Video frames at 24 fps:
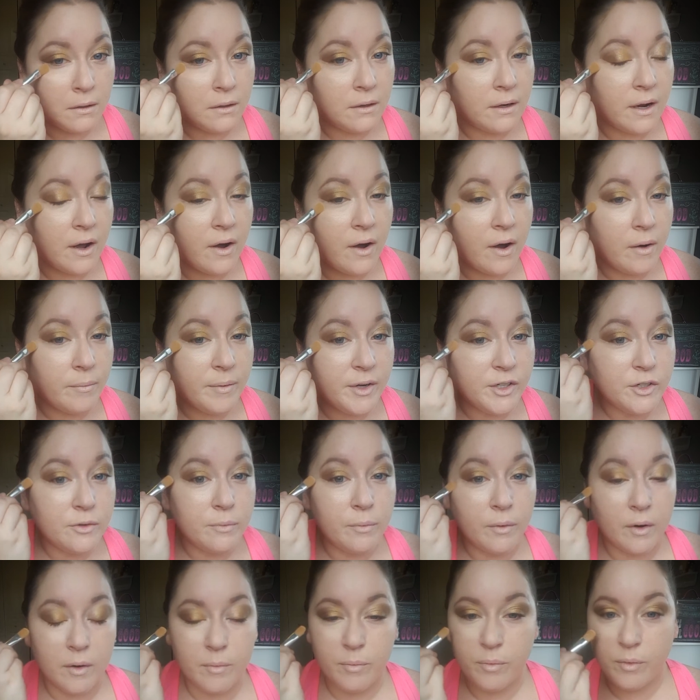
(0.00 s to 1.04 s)
Now, how much
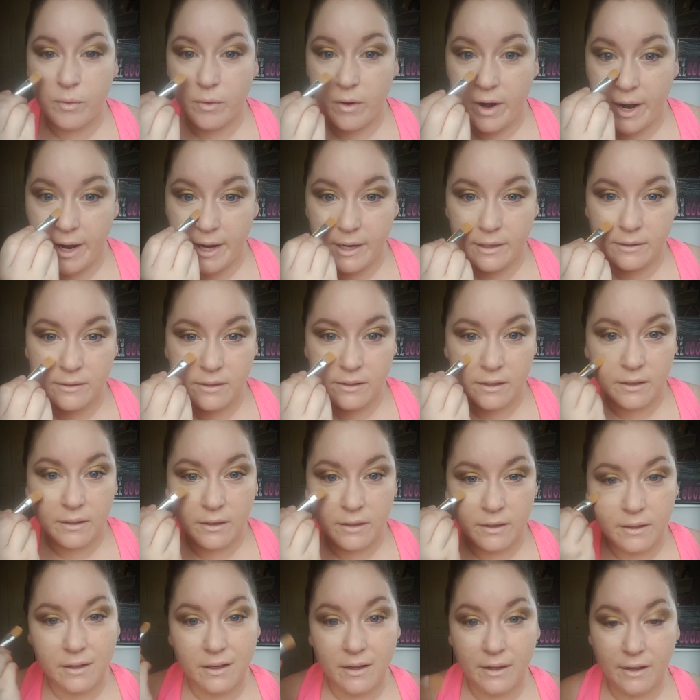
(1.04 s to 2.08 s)
more bright
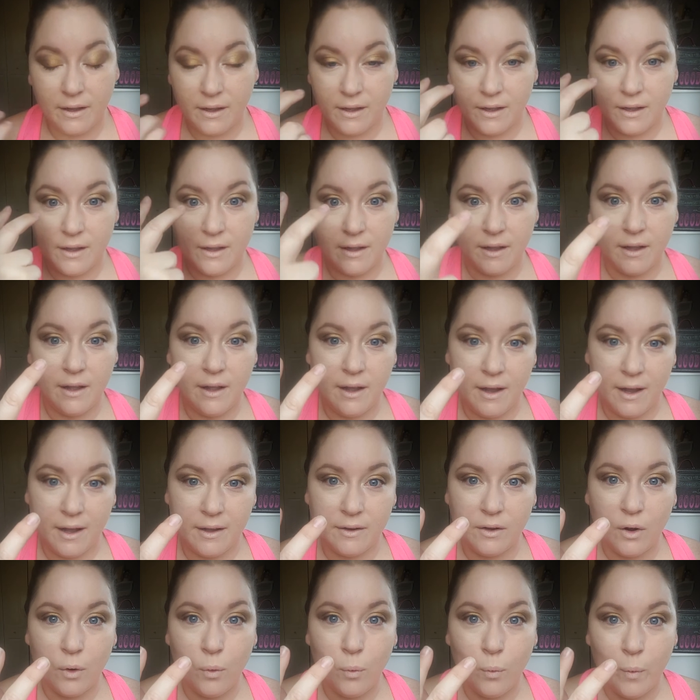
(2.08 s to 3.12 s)
and
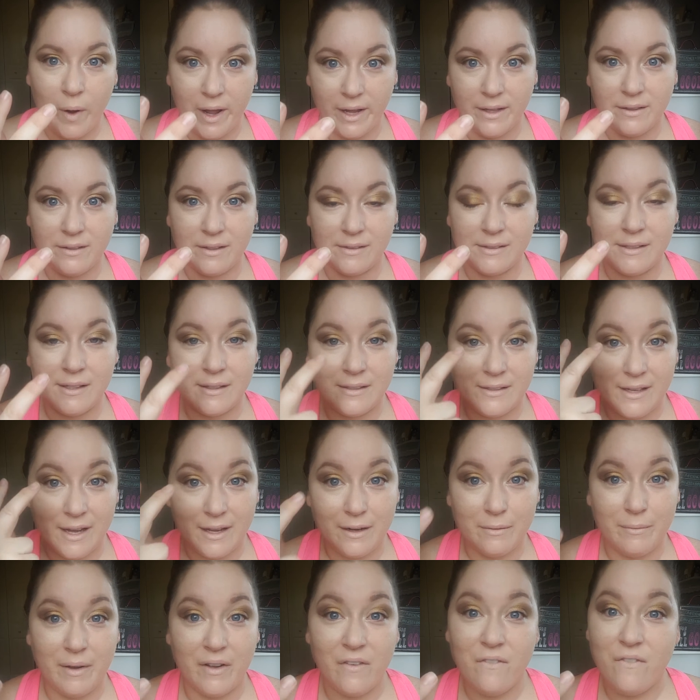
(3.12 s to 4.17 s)
awake does this side
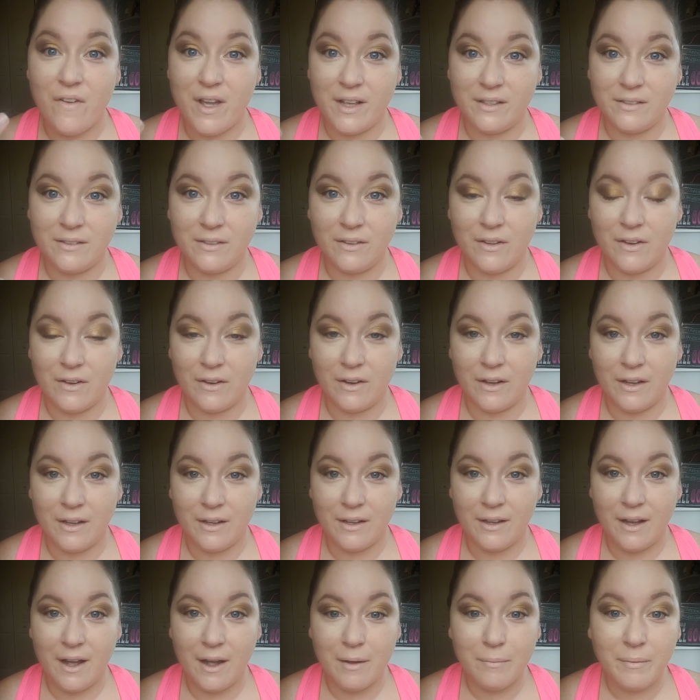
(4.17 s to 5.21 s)
of my face look?
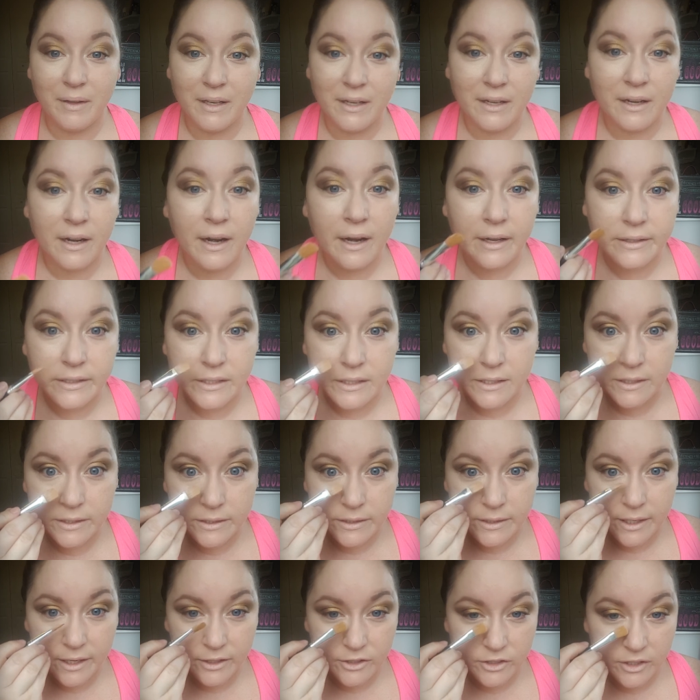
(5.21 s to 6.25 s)
I mean, it's
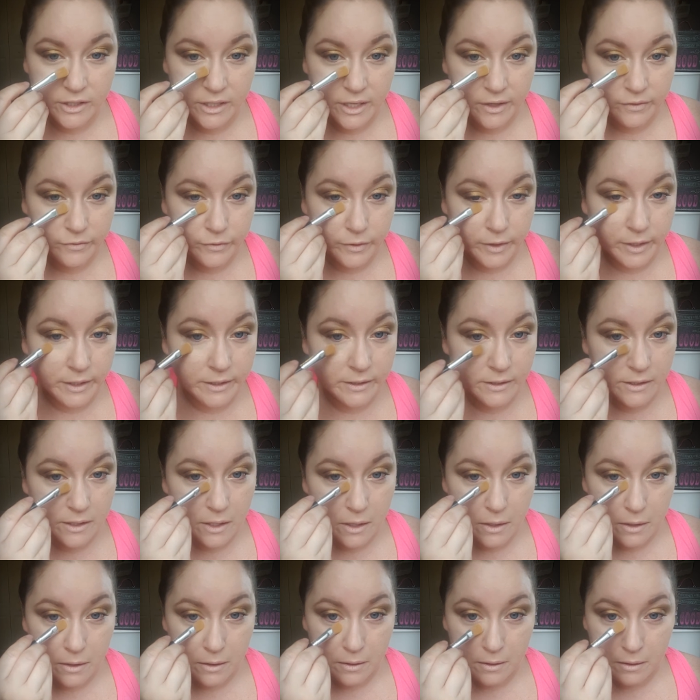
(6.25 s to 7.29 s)
such a difference.
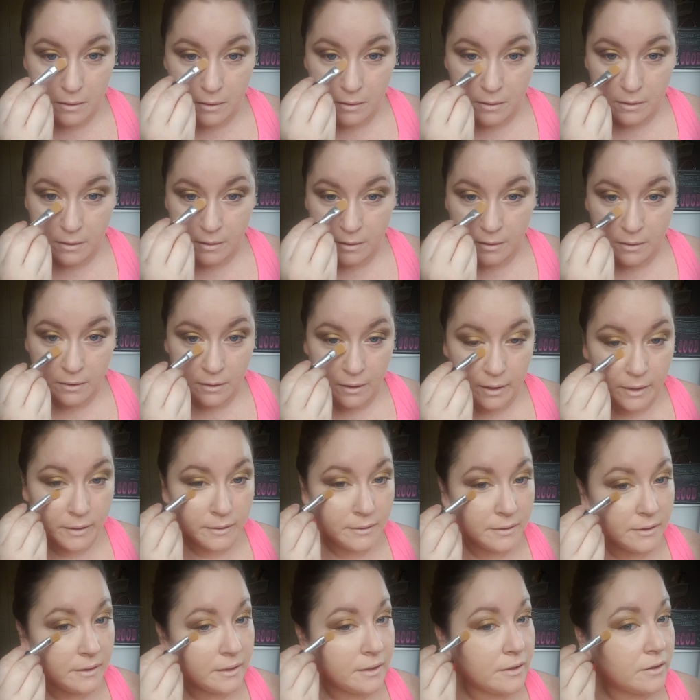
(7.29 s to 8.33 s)
I
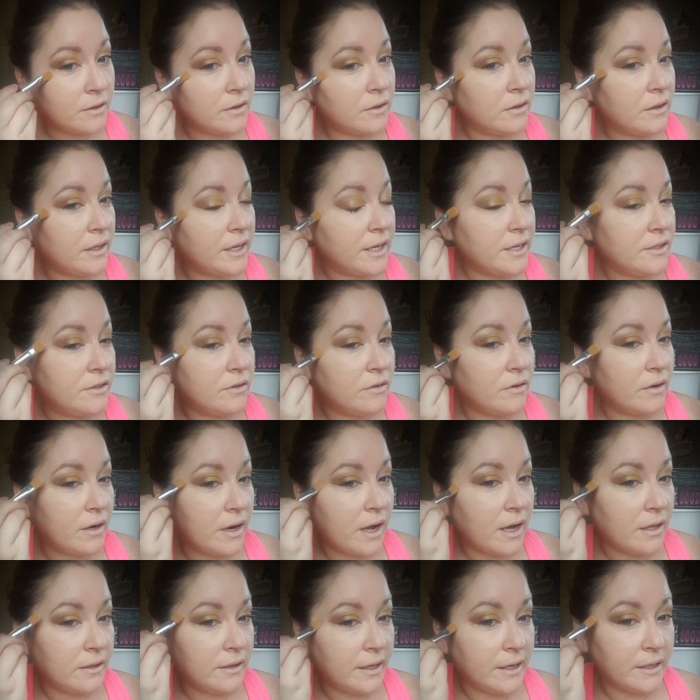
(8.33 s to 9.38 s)
literally do
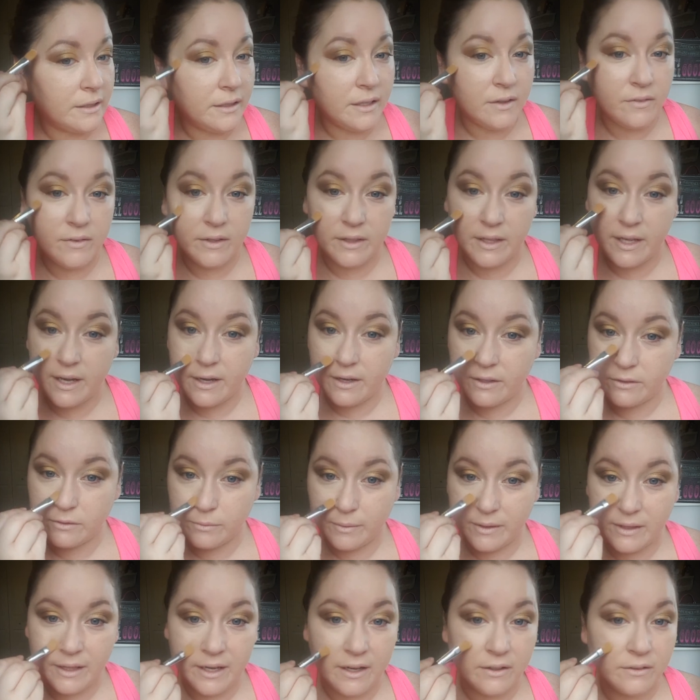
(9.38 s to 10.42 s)
not like leaving the house
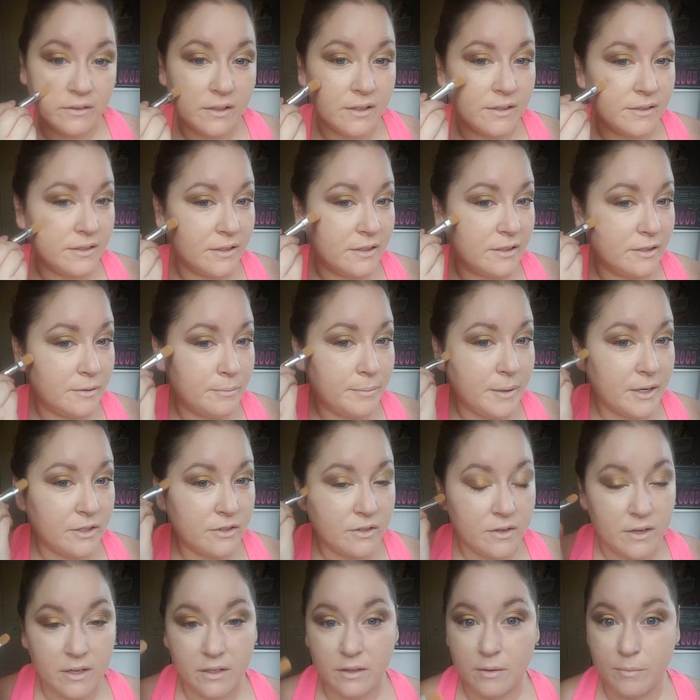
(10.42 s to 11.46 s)
without this,
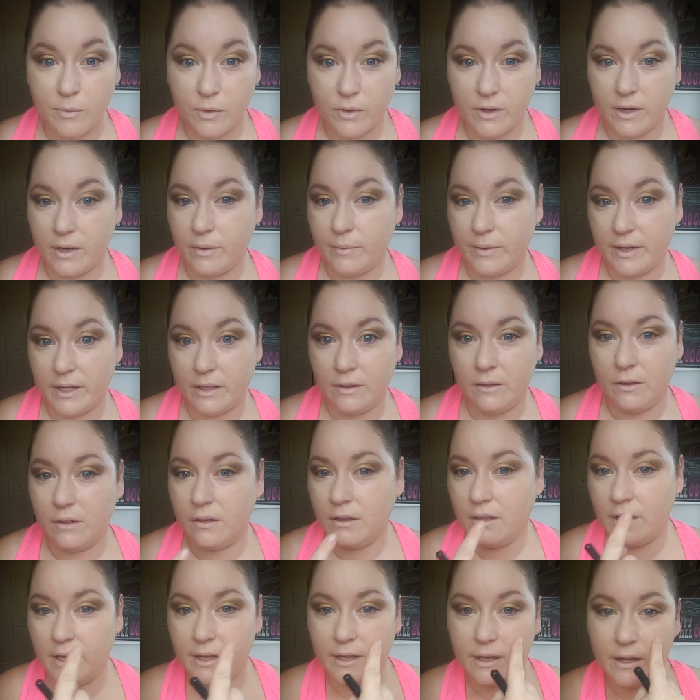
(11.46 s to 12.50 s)
especially in the morning when I look
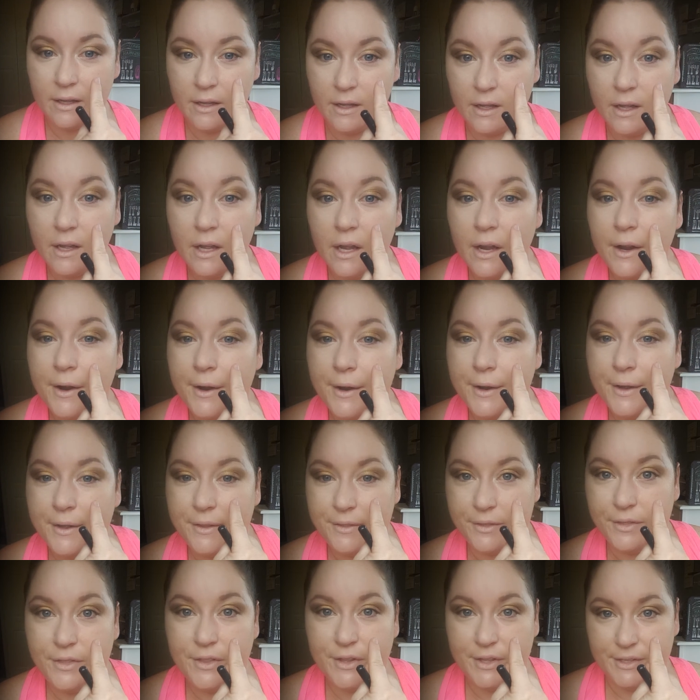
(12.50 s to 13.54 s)
like
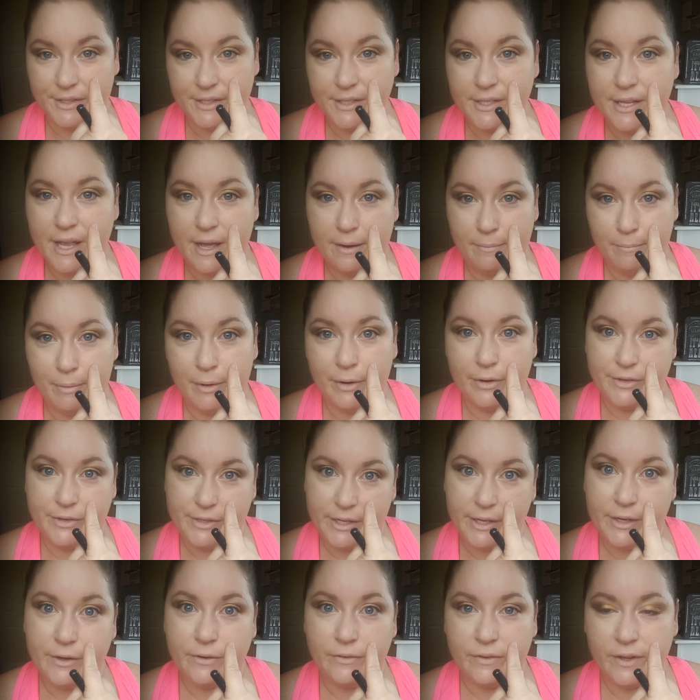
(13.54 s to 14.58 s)
this dead
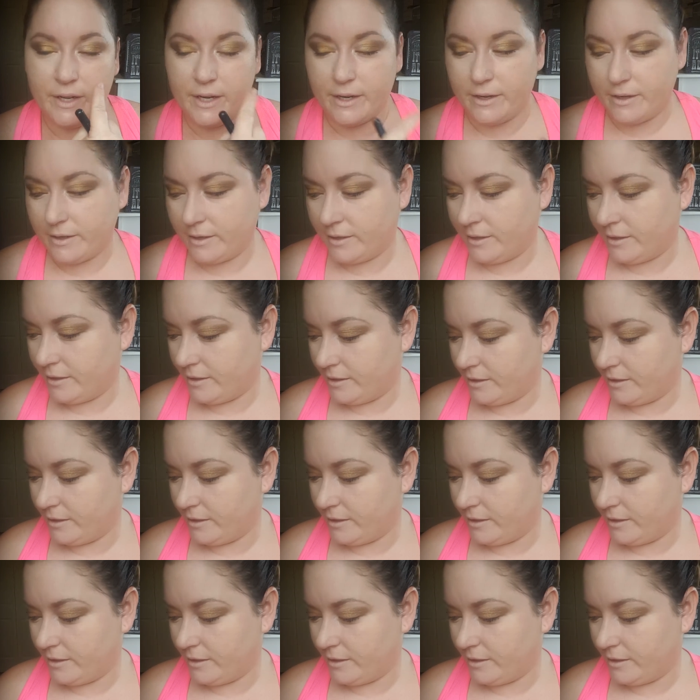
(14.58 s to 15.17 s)
person over here.